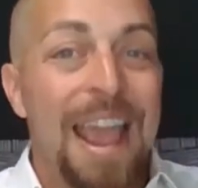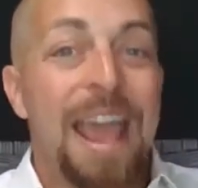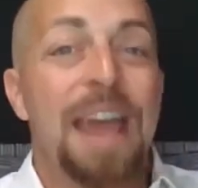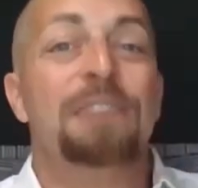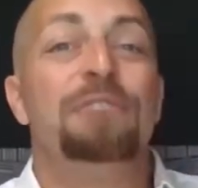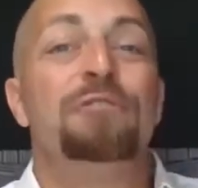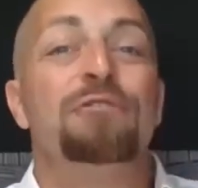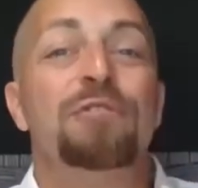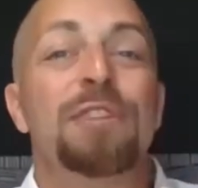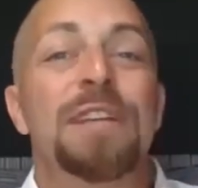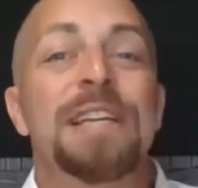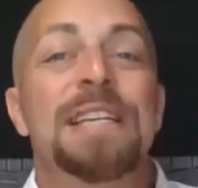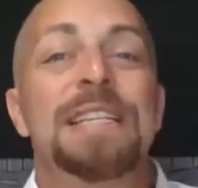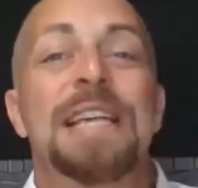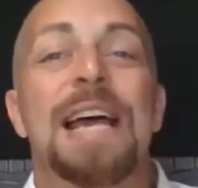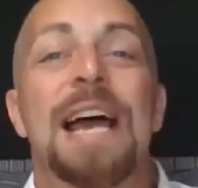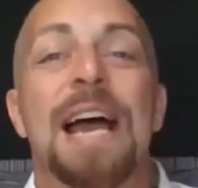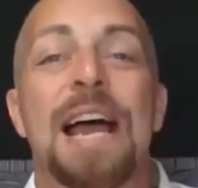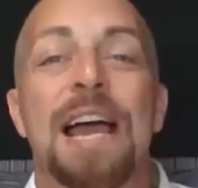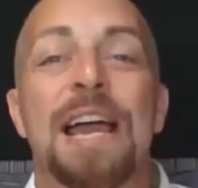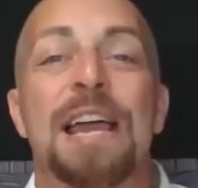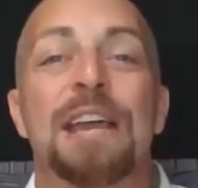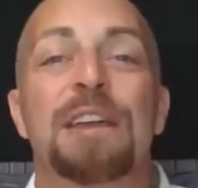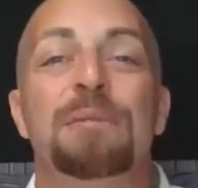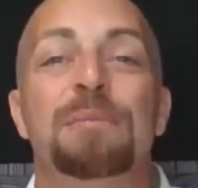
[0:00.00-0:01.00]
every
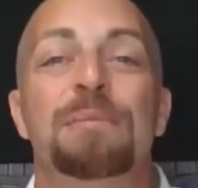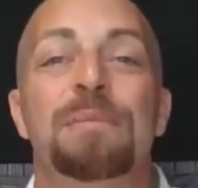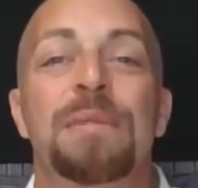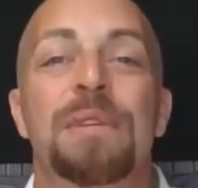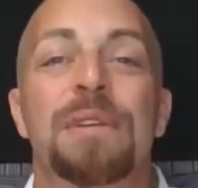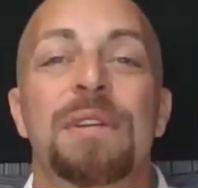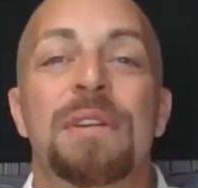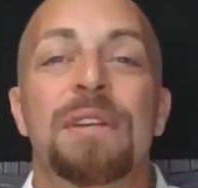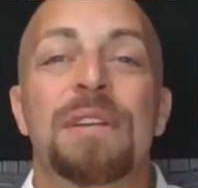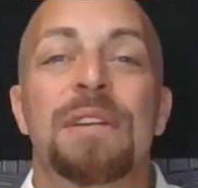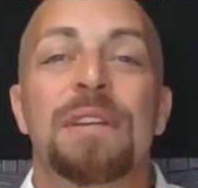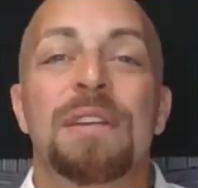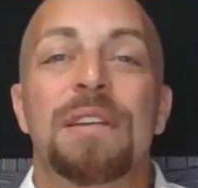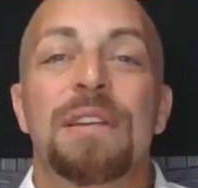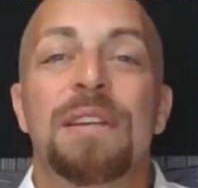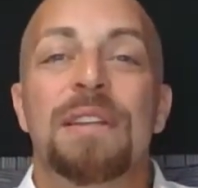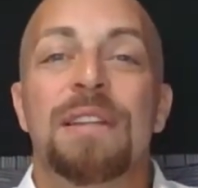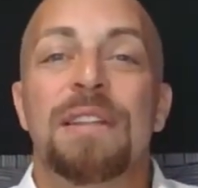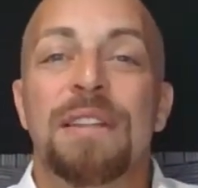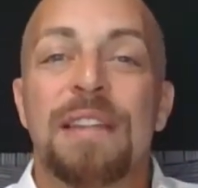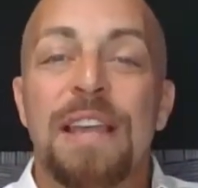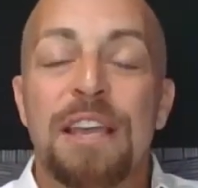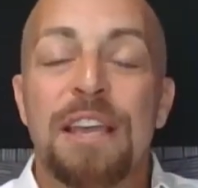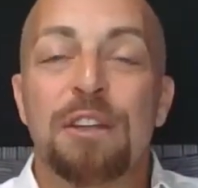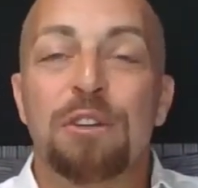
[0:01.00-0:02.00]
time
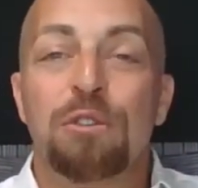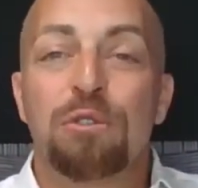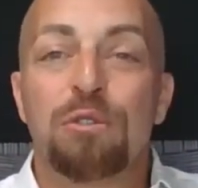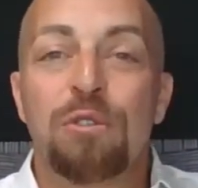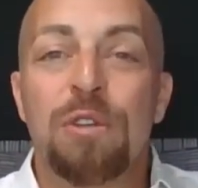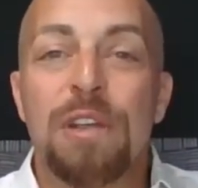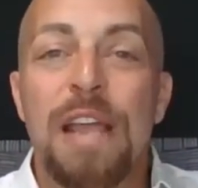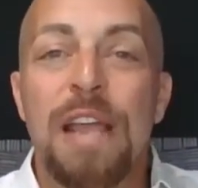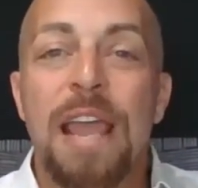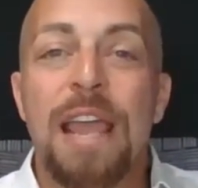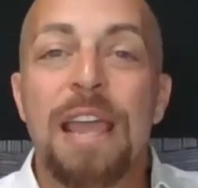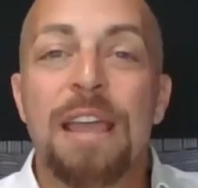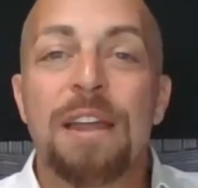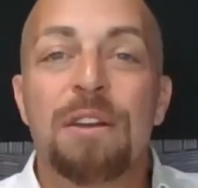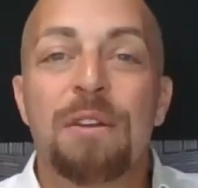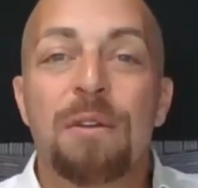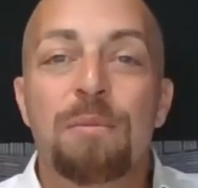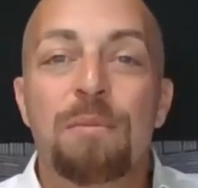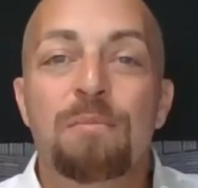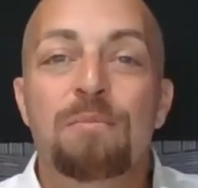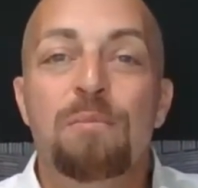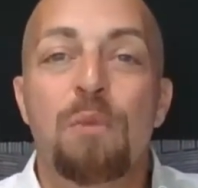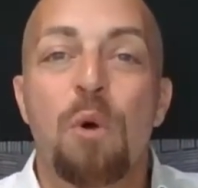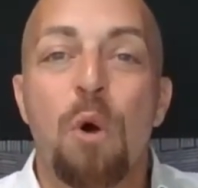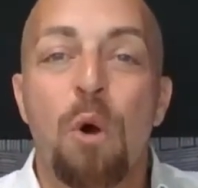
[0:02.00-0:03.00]
they create
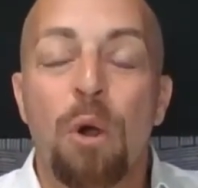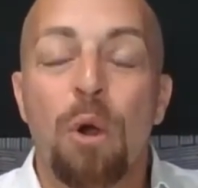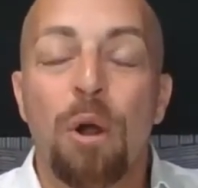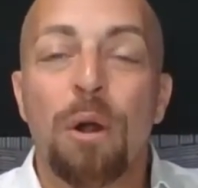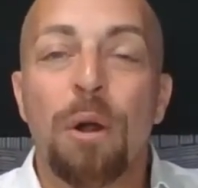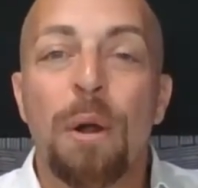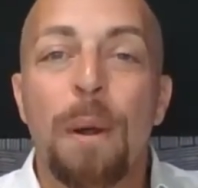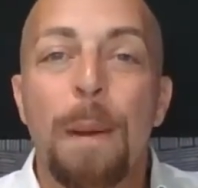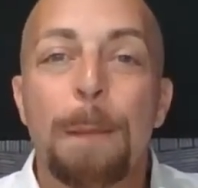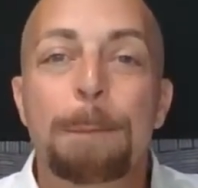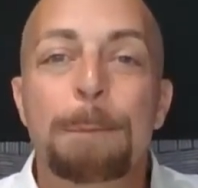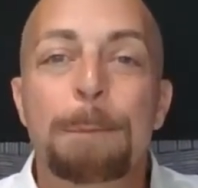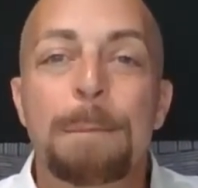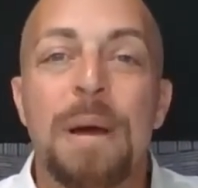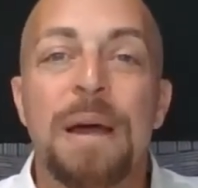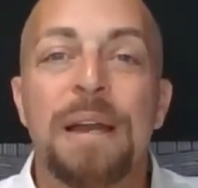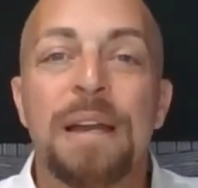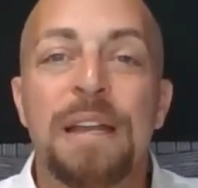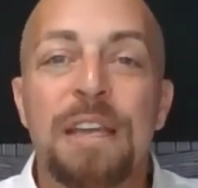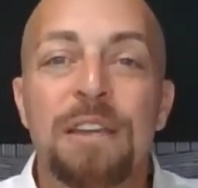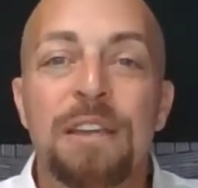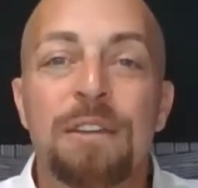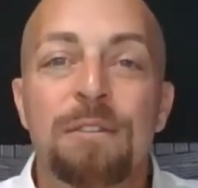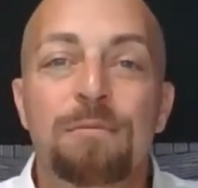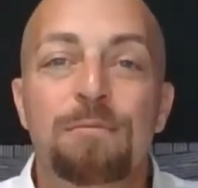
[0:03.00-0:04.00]
more
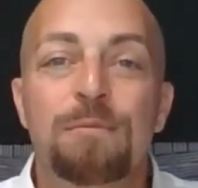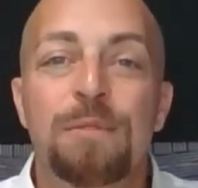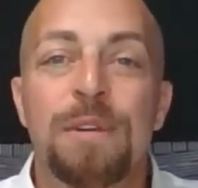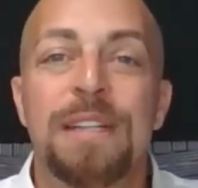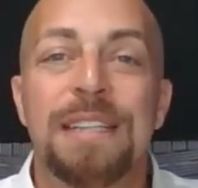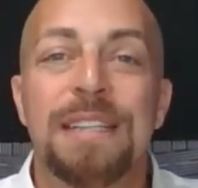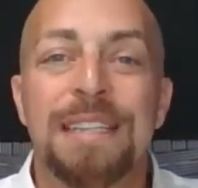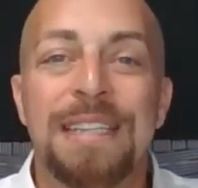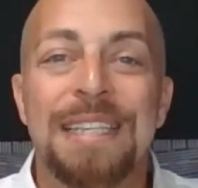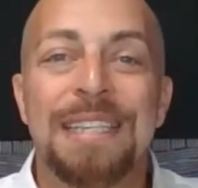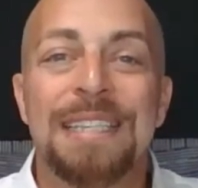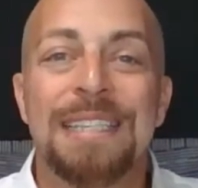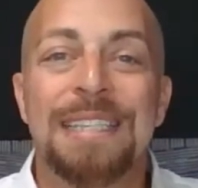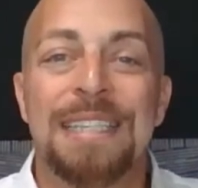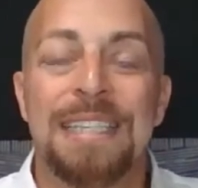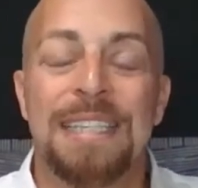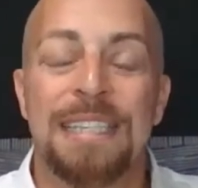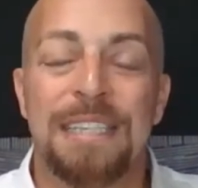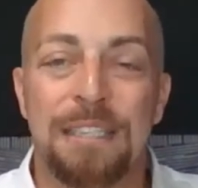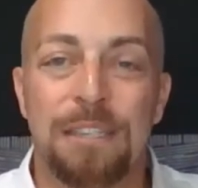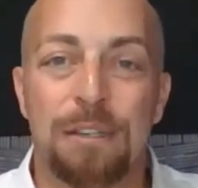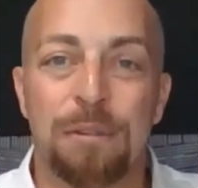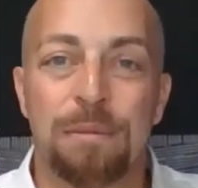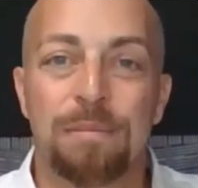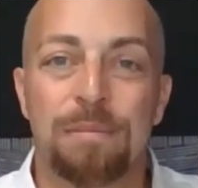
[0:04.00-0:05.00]
money with the
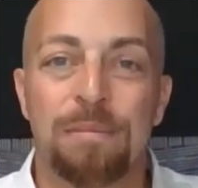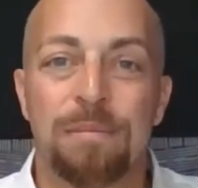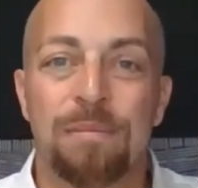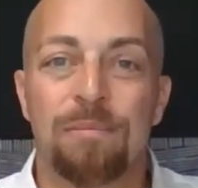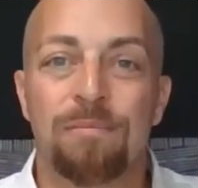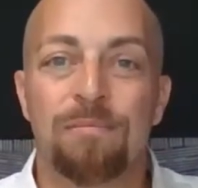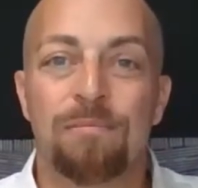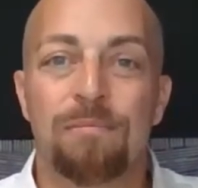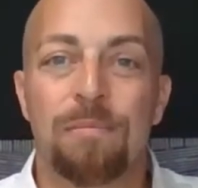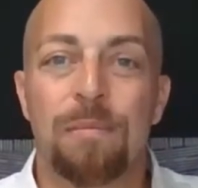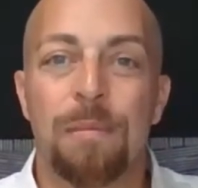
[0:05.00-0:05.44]
system.